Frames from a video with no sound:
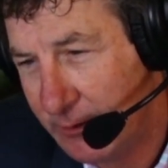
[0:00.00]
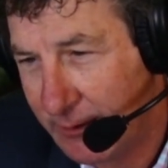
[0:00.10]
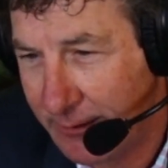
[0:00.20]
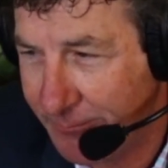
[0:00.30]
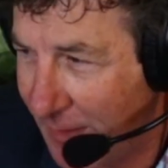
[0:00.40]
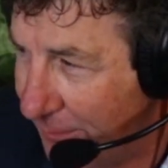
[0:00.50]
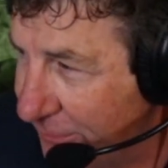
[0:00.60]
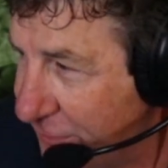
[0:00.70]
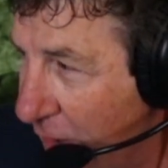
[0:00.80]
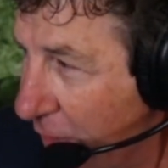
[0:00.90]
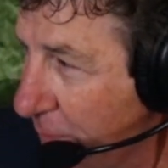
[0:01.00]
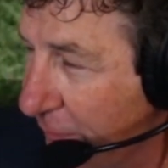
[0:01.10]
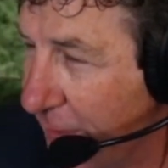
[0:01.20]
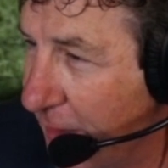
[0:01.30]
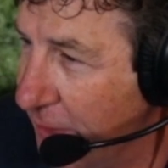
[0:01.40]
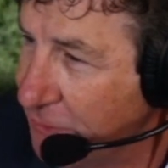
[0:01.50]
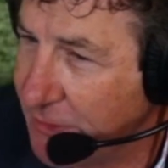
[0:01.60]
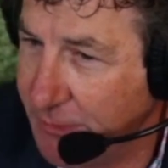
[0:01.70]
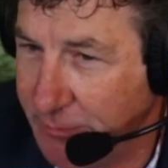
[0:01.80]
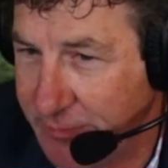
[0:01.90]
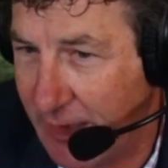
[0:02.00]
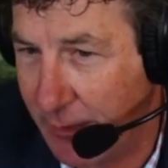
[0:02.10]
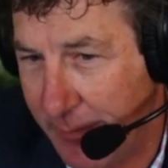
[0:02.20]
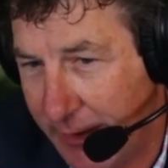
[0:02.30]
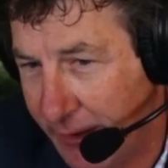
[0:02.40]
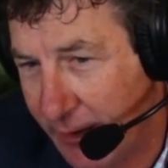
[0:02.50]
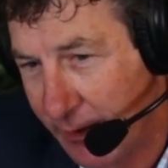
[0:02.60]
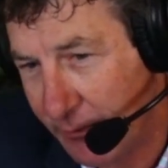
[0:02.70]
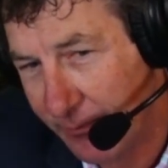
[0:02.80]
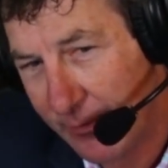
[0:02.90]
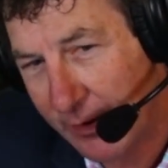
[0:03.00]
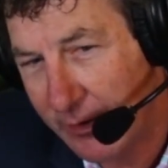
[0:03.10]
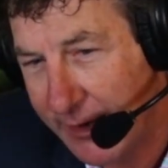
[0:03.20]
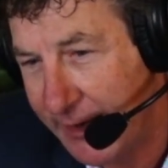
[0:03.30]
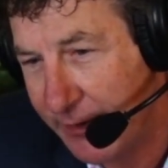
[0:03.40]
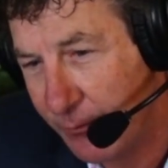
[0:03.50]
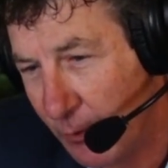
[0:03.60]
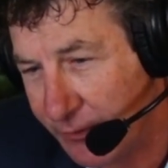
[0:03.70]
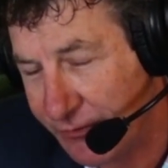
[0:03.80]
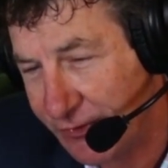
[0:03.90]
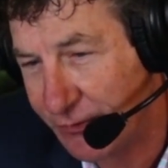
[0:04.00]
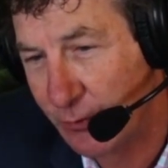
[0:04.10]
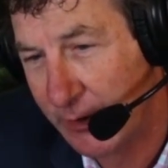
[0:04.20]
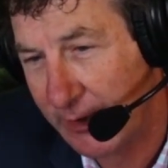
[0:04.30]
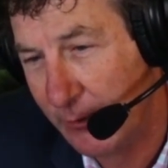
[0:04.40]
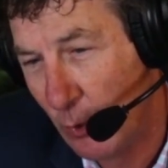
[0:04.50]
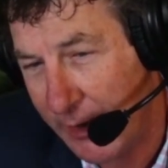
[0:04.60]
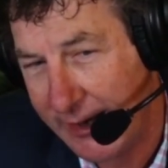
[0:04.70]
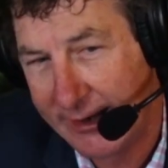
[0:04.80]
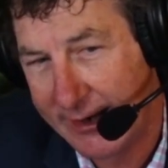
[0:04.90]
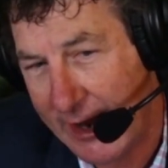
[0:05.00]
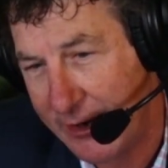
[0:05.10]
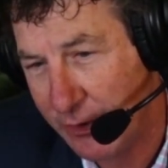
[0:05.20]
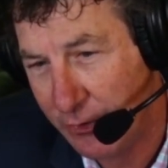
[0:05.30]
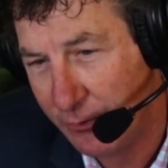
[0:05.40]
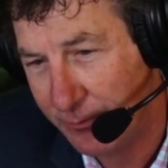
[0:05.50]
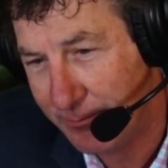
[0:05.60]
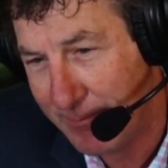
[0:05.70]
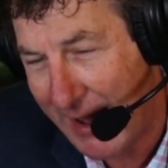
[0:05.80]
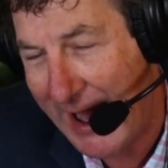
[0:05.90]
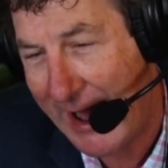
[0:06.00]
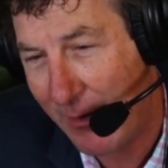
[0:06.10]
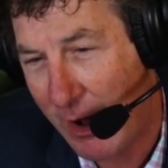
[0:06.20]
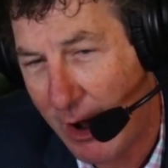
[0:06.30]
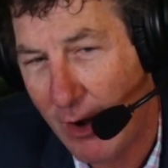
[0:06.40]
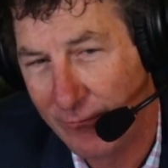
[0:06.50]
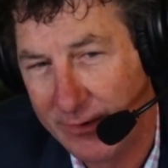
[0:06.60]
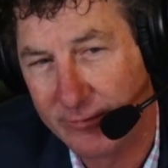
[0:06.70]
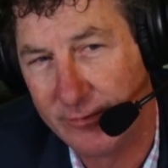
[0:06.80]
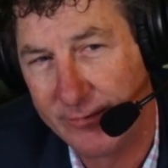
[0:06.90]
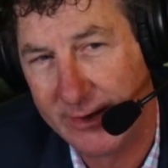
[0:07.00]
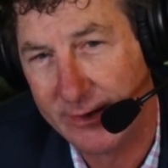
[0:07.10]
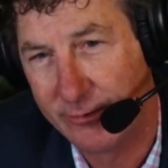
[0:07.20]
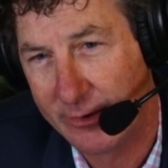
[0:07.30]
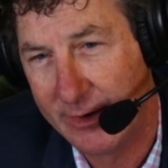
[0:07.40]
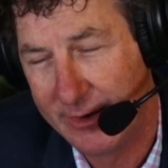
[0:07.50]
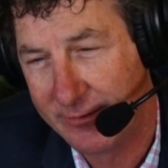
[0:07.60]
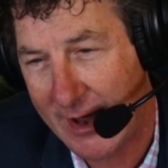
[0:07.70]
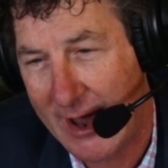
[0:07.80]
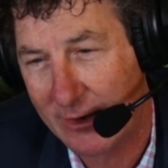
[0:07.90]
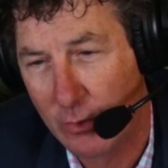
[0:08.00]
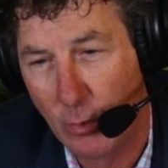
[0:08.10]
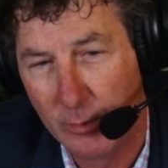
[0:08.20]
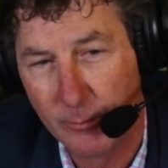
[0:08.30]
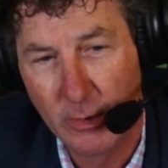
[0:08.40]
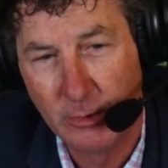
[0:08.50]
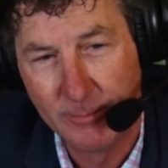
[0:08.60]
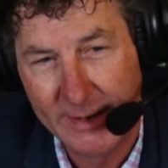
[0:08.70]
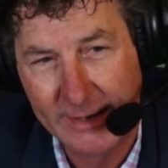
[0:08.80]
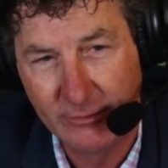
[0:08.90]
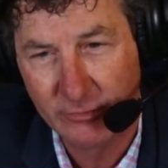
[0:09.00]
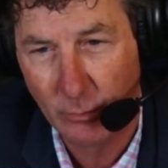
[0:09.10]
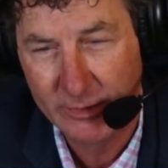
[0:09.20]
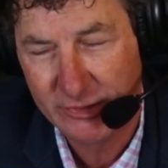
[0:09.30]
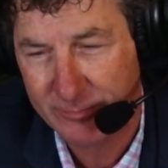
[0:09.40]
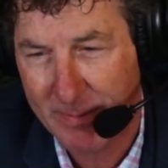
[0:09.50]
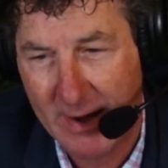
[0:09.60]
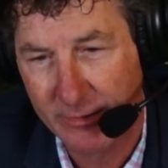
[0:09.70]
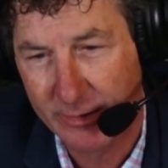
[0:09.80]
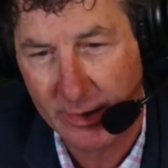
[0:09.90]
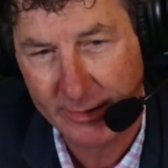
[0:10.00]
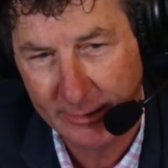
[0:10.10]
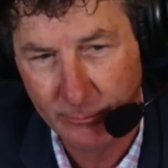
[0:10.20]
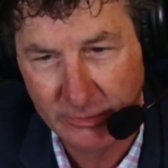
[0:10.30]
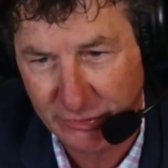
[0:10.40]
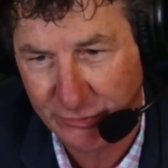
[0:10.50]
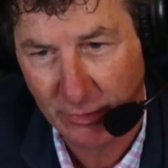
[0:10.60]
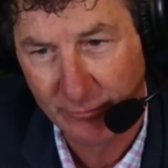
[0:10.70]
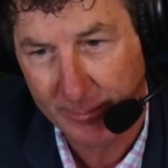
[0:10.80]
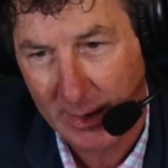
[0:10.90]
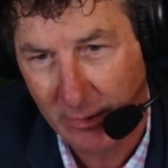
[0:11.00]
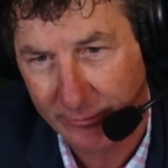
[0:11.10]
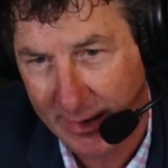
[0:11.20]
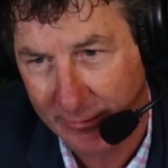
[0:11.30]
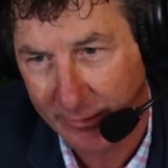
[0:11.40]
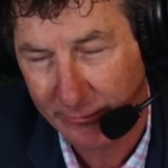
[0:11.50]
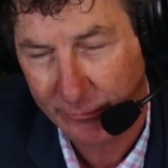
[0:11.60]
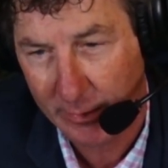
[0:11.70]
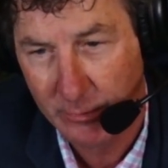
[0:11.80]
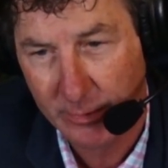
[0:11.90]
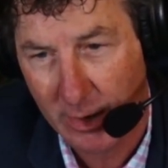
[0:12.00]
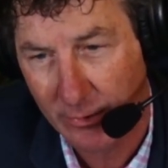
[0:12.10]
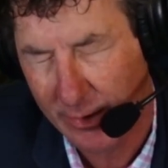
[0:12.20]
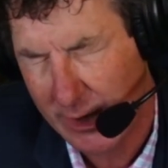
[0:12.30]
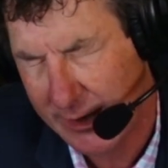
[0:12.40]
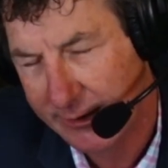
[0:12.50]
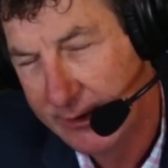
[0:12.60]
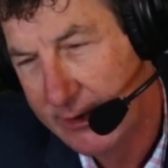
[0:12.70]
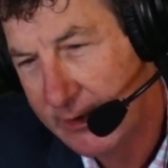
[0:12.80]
I was talking with the coach and he was telling me, their end was just really weak, and I knew my offensive end and tackle were real mean, so we just pounded on him. We just drove the ball down their throat all night.